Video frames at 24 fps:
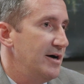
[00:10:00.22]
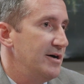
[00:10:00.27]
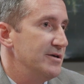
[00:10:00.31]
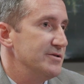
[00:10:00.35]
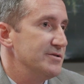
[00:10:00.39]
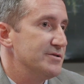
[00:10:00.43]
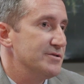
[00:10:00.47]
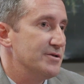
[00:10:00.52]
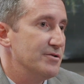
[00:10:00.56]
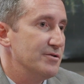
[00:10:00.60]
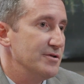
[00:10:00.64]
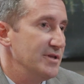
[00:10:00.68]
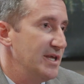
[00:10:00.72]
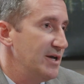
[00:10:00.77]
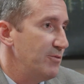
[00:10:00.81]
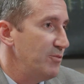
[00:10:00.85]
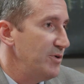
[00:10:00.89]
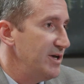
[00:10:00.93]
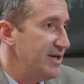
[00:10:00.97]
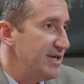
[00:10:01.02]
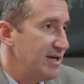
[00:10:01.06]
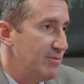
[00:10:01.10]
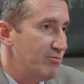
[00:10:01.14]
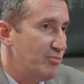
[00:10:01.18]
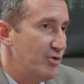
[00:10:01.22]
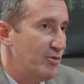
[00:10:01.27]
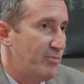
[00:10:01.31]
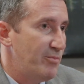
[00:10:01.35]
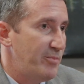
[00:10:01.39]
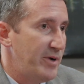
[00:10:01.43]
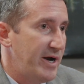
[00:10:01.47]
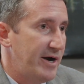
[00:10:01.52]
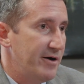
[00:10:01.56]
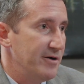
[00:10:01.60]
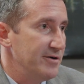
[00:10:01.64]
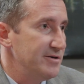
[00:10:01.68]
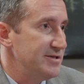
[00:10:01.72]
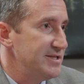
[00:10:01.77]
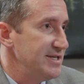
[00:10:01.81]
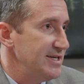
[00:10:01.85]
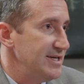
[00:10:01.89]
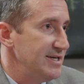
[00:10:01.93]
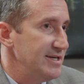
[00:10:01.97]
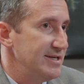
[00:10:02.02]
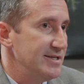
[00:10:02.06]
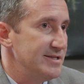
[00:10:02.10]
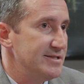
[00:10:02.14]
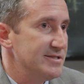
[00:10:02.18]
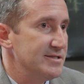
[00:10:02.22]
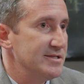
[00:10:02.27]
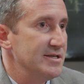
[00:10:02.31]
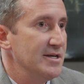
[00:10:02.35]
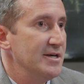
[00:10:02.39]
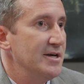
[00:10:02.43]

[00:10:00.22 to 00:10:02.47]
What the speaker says: Certainly we can prepare deeds,